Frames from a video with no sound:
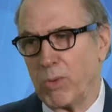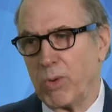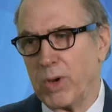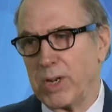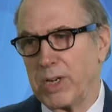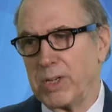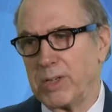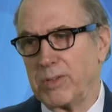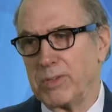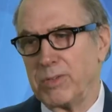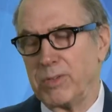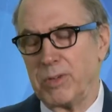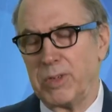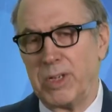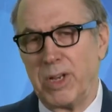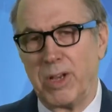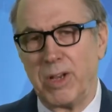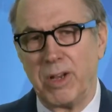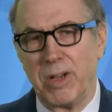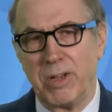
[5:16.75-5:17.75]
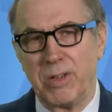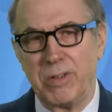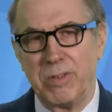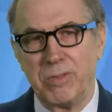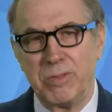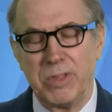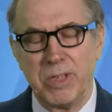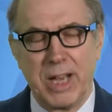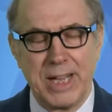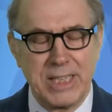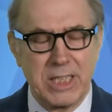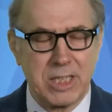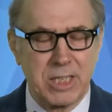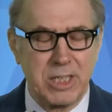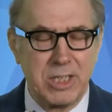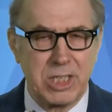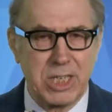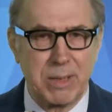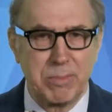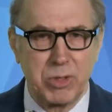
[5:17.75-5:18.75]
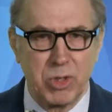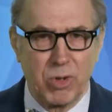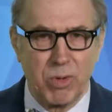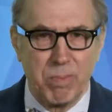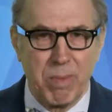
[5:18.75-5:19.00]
what a nice conceptual